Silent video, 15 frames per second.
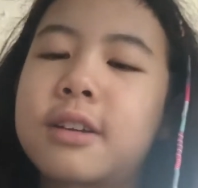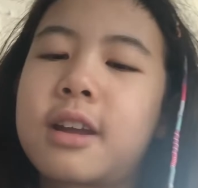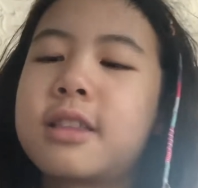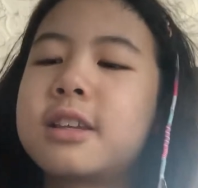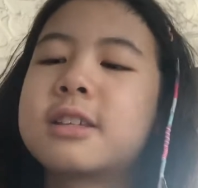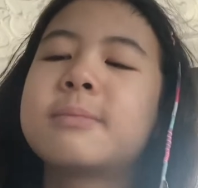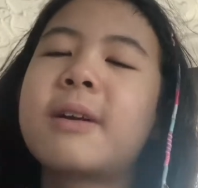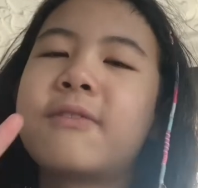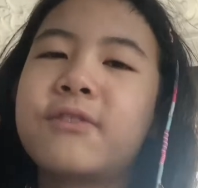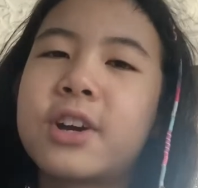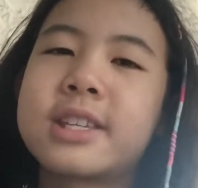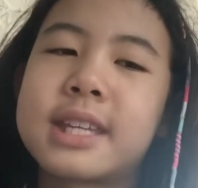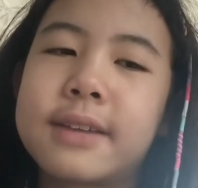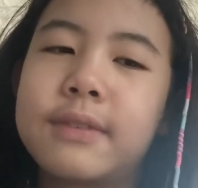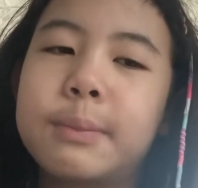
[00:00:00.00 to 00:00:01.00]
Okay, these are my
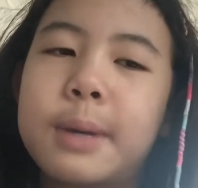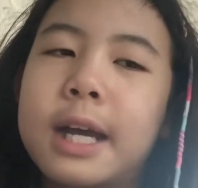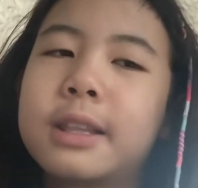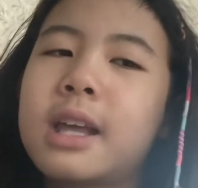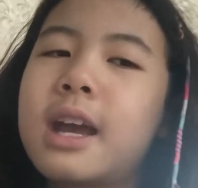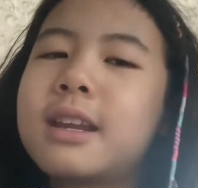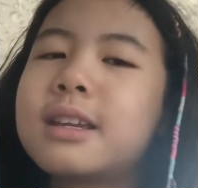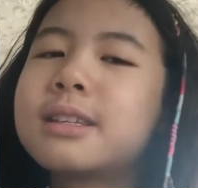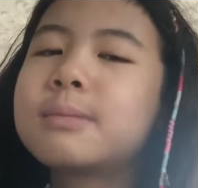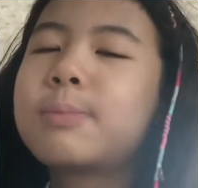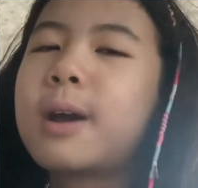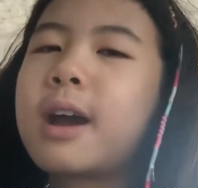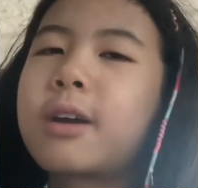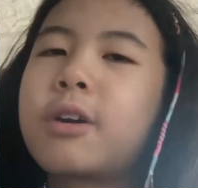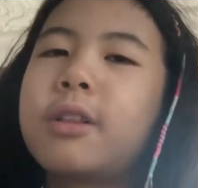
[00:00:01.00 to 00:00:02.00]
first ever my liners,
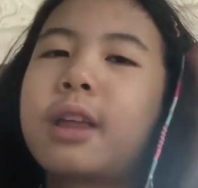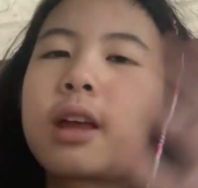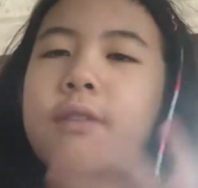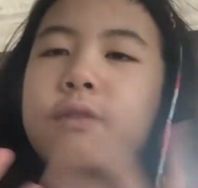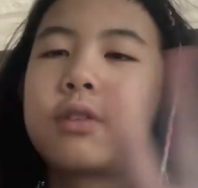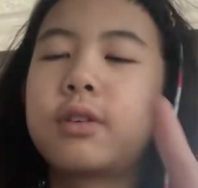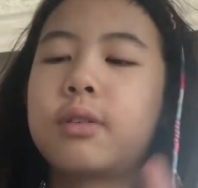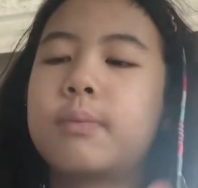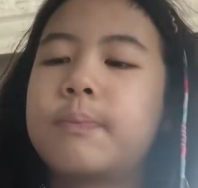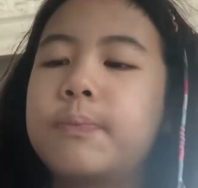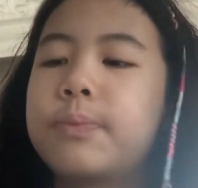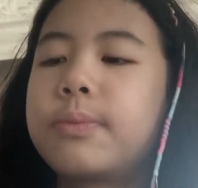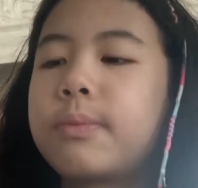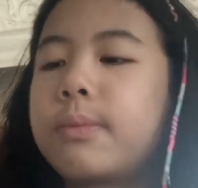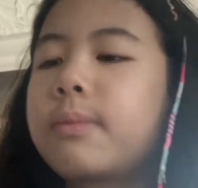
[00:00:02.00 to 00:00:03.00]
but I got like a few
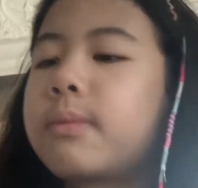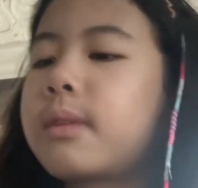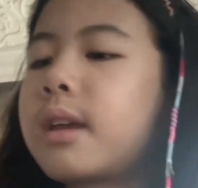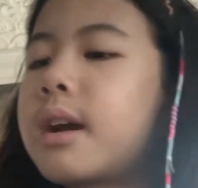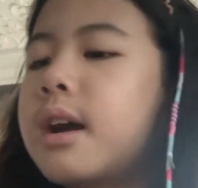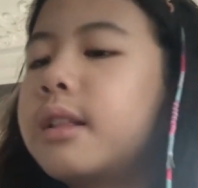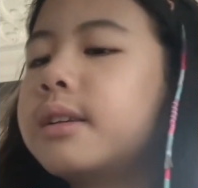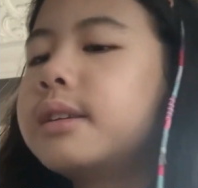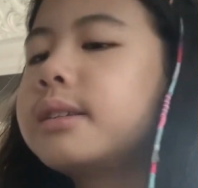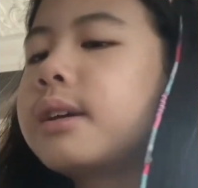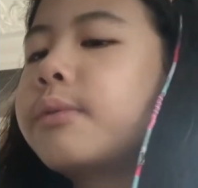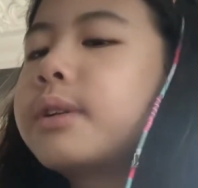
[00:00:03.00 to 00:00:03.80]
colors.